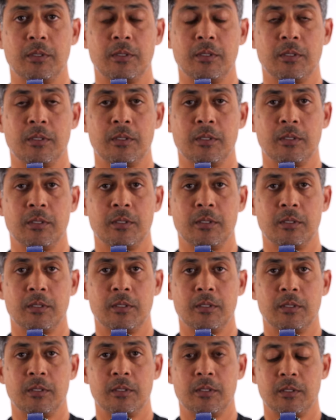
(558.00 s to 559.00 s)

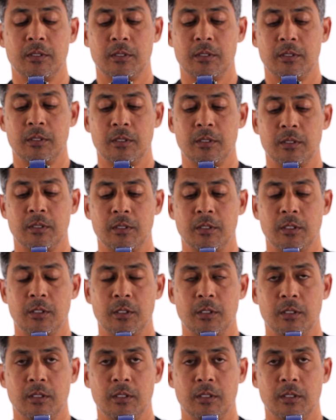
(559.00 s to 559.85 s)
(silence)